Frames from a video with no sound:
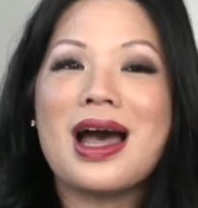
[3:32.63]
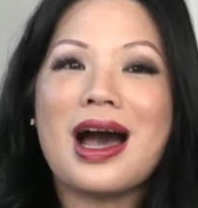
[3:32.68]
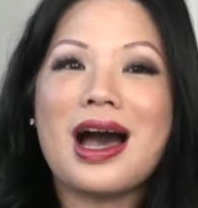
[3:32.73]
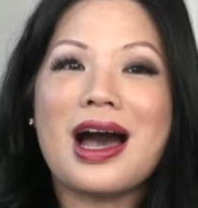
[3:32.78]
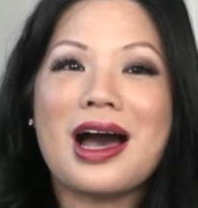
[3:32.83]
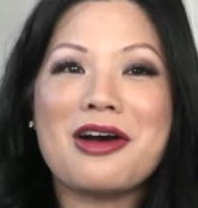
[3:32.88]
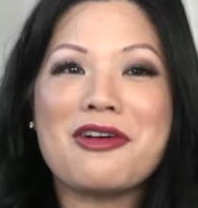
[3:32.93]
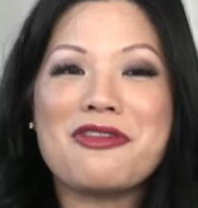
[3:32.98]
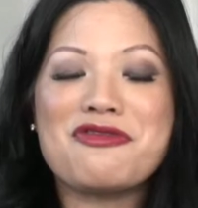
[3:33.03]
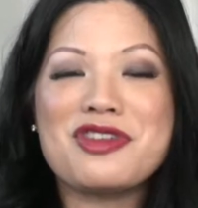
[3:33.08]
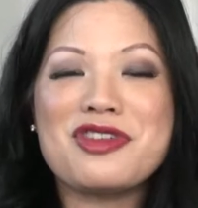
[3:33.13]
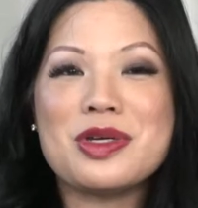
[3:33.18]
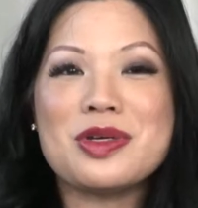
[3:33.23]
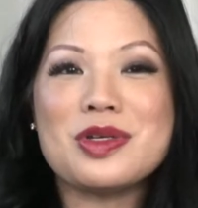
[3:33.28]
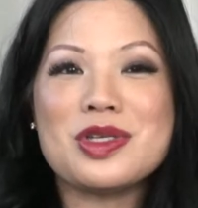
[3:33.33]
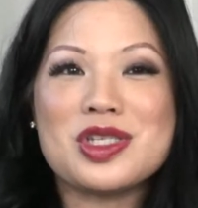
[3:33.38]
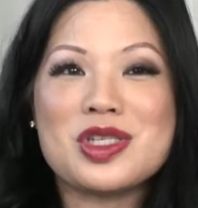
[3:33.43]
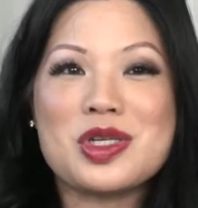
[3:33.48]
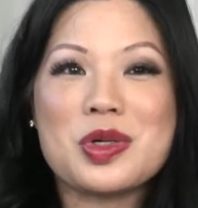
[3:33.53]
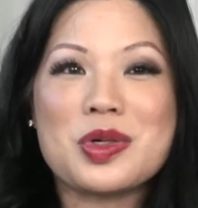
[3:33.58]
a few
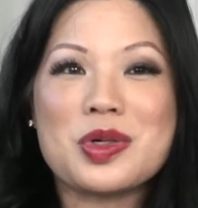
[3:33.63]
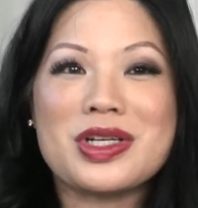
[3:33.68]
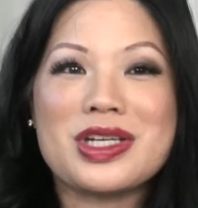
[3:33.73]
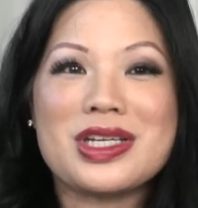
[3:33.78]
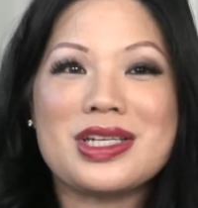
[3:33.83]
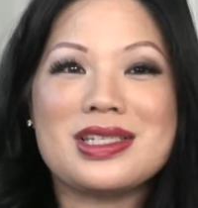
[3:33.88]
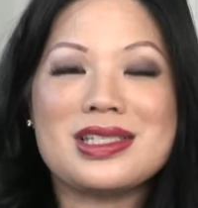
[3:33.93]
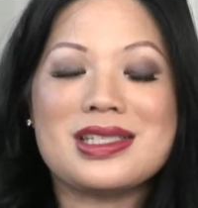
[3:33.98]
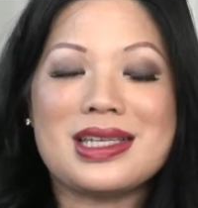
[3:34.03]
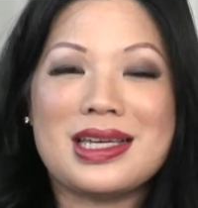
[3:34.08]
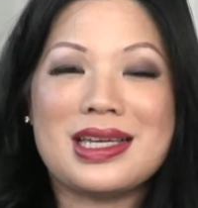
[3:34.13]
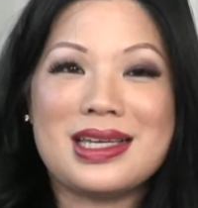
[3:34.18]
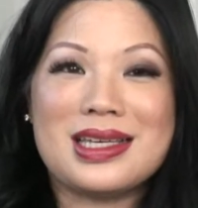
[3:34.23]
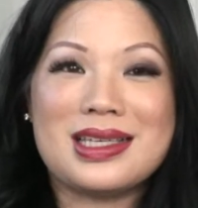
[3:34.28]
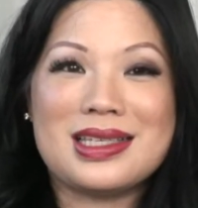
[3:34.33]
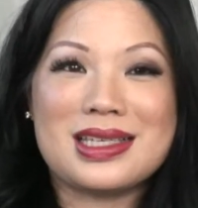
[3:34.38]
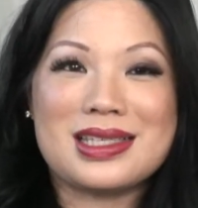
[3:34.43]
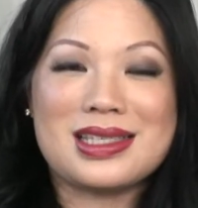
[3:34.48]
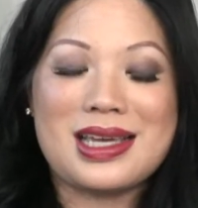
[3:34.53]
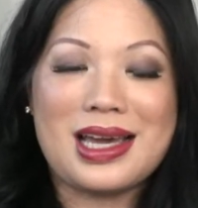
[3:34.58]
stories in
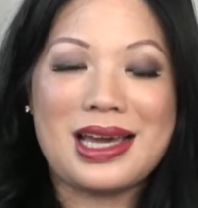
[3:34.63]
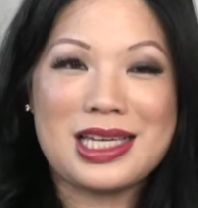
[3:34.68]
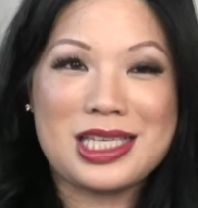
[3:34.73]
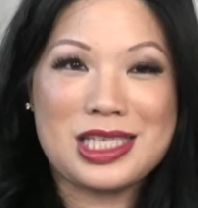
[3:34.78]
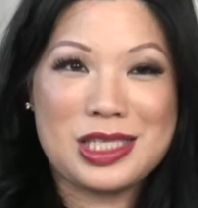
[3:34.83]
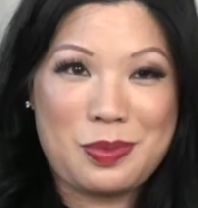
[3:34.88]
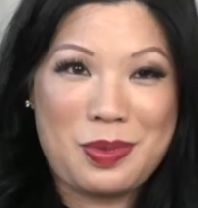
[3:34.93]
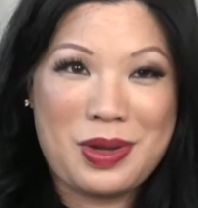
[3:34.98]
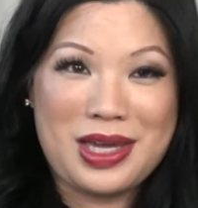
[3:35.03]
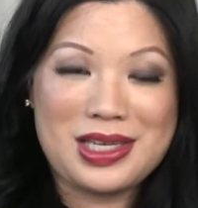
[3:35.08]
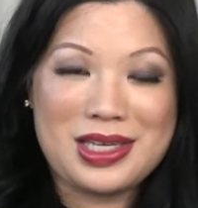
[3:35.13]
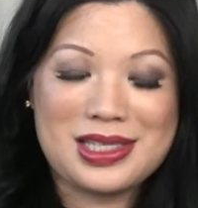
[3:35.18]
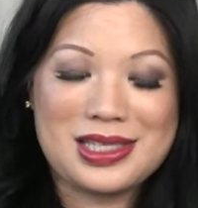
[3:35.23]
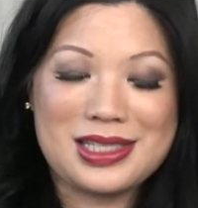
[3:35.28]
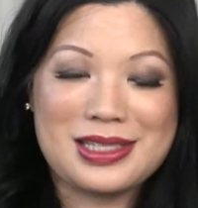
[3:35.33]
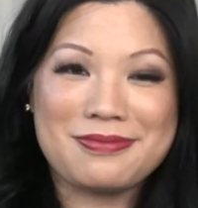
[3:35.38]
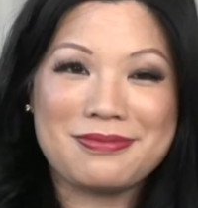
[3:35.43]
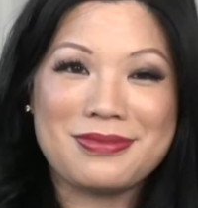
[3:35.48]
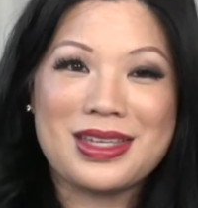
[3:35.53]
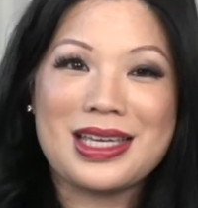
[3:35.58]
the tech space.